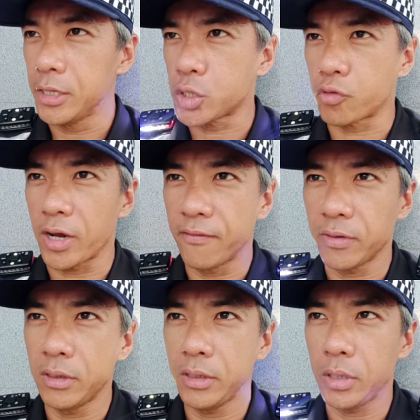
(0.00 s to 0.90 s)
this
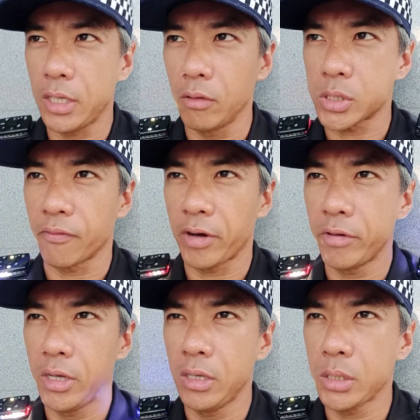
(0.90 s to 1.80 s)
driver, he was a
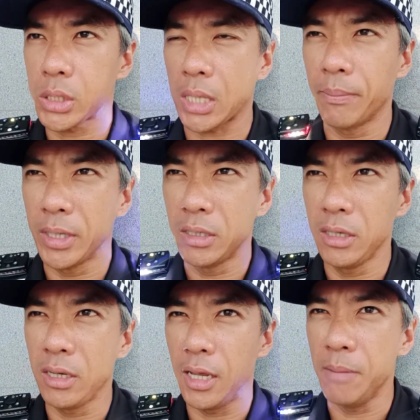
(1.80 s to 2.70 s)
very stubborn,
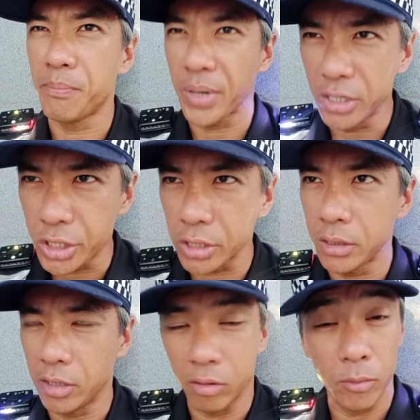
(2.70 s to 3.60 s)

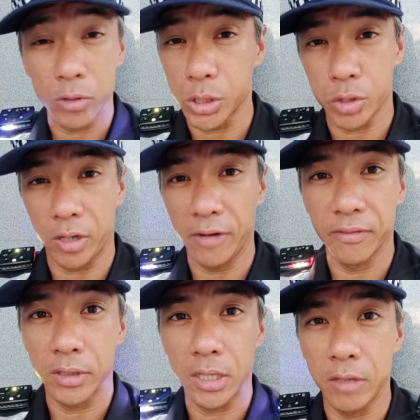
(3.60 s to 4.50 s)
impatient and obnoxious
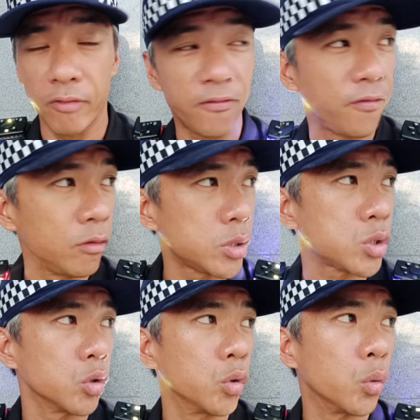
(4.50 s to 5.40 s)
driver. He refused
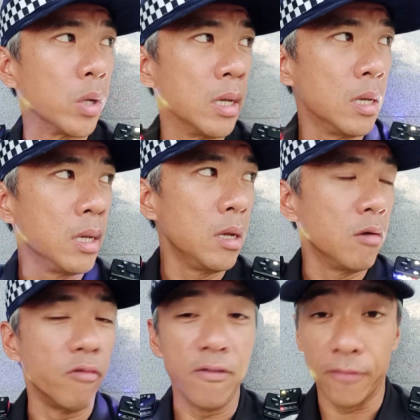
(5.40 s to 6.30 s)
to
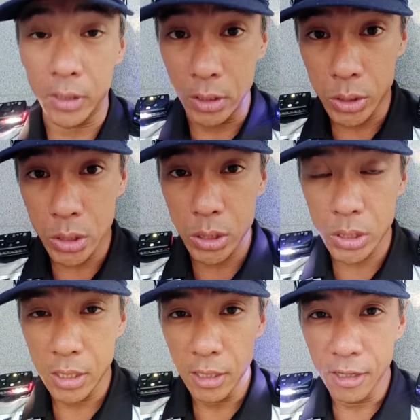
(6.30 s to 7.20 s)
reverse.
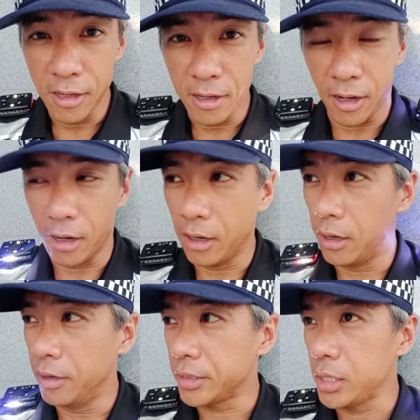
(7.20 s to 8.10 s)

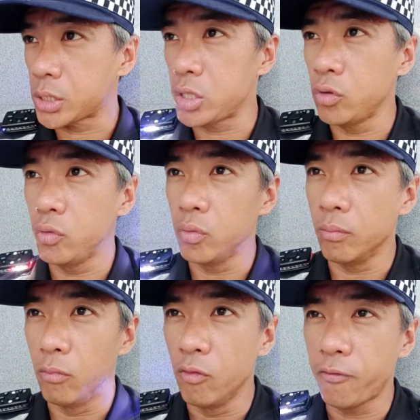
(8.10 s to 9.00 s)
He still
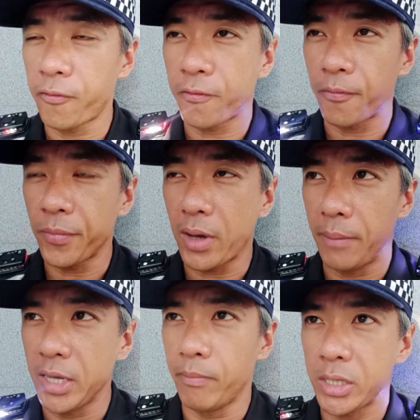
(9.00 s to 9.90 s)
moved.
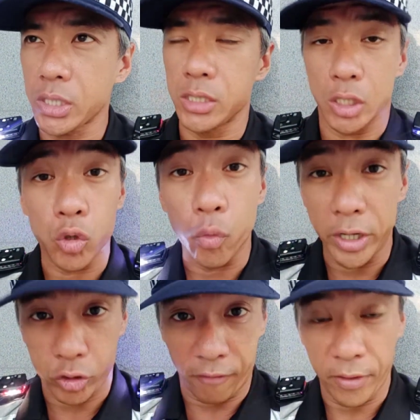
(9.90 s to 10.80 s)
Basically it's a two-way
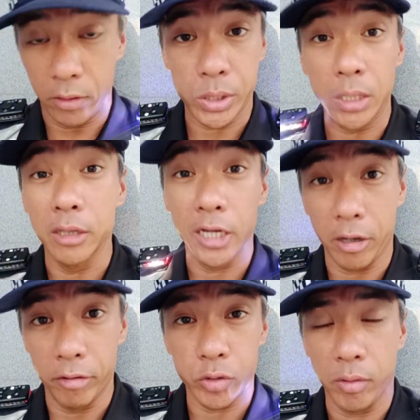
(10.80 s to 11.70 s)
traffic on single lane
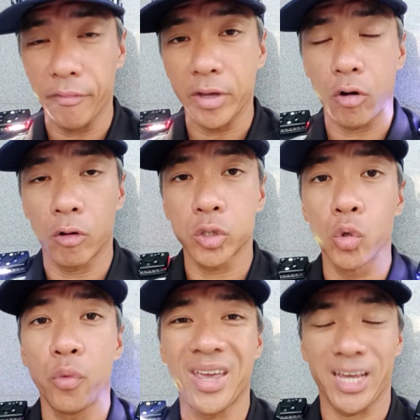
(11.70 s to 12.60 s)
carriageway, what we call
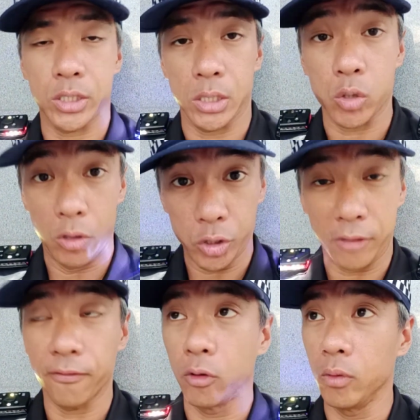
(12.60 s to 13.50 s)
two-way access contra
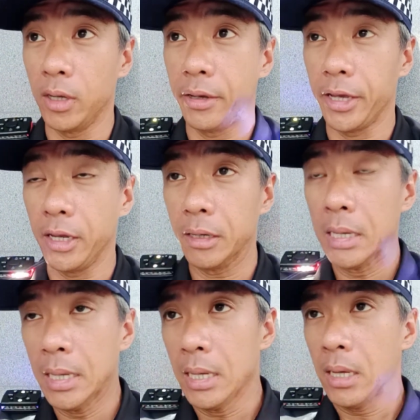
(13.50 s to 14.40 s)
flow and
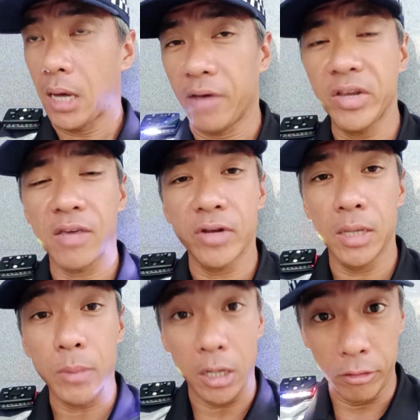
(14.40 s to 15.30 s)
I haven't given
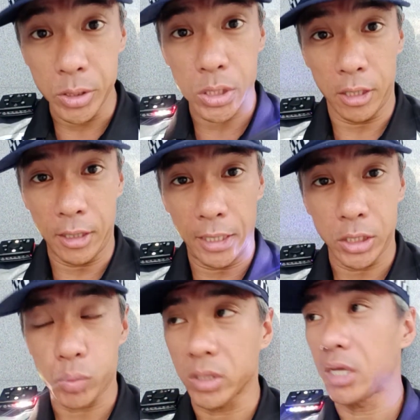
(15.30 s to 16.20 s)
him clearance yet. I
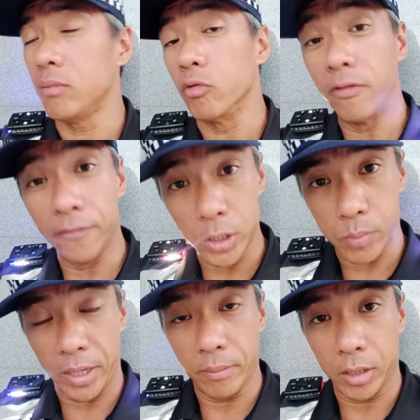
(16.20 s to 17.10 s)
just wanted him to reverse
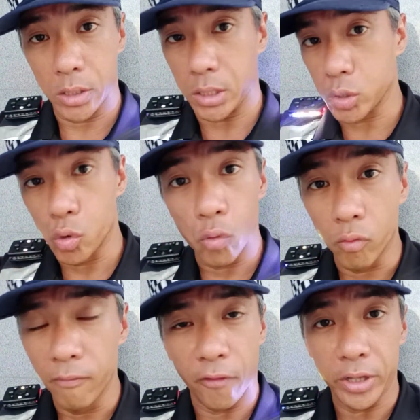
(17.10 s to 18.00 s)
back because there's no
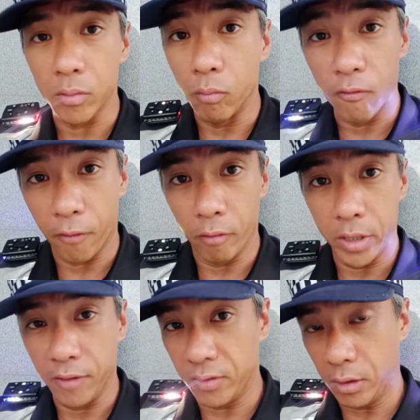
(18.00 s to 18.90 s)
room for him to move
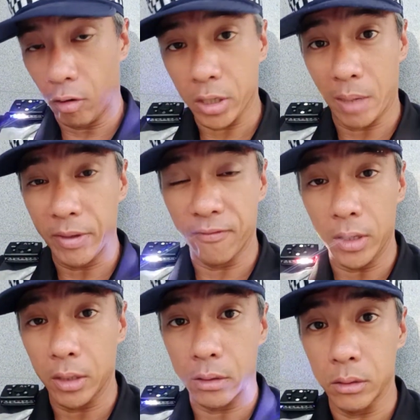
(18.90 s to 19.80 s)
forward if the oncoming
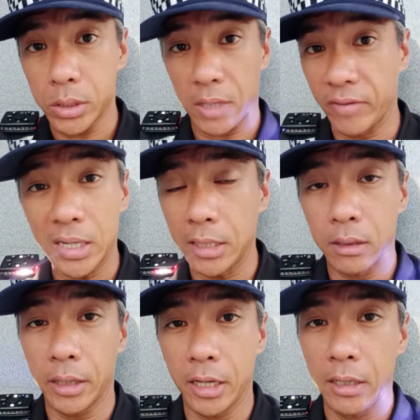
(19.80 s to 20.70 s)
vehicles haven't
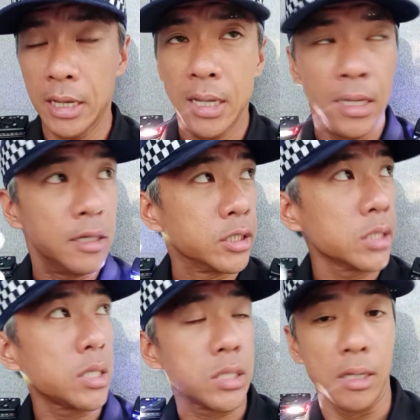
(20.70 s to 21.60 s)
cleared. And
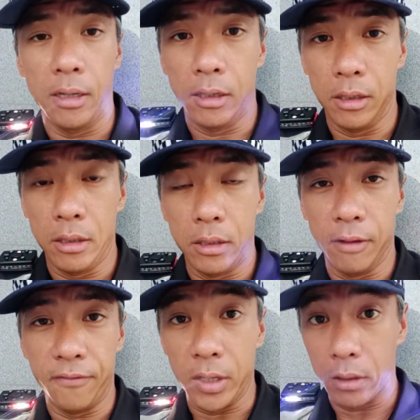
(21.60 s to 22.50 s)
just as
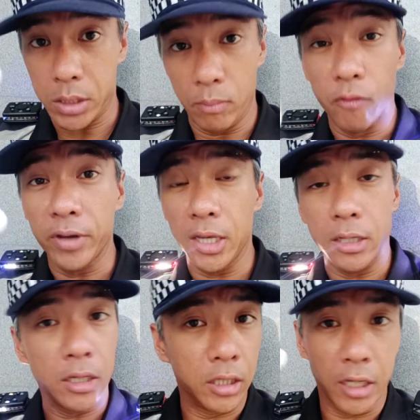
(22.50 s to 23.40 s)
the vehicles are moving
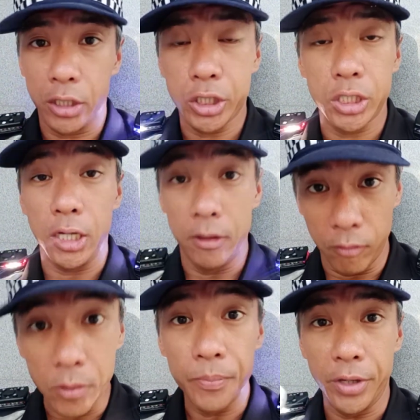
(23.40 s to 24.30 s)
in, he dashed
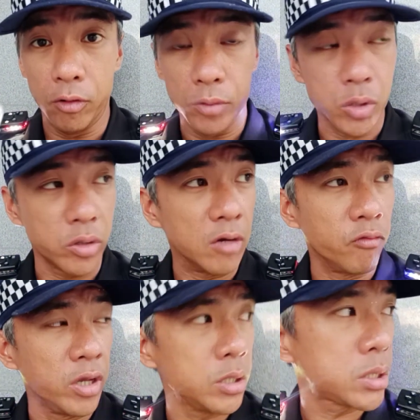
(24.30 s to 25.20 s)
in, so he
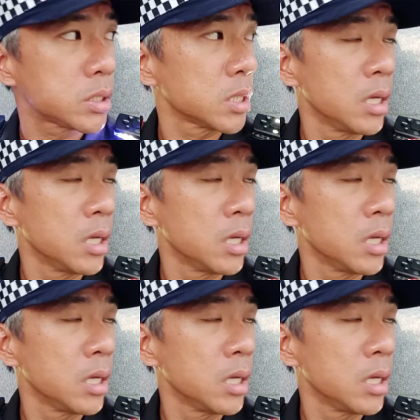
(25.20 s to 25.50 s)
risked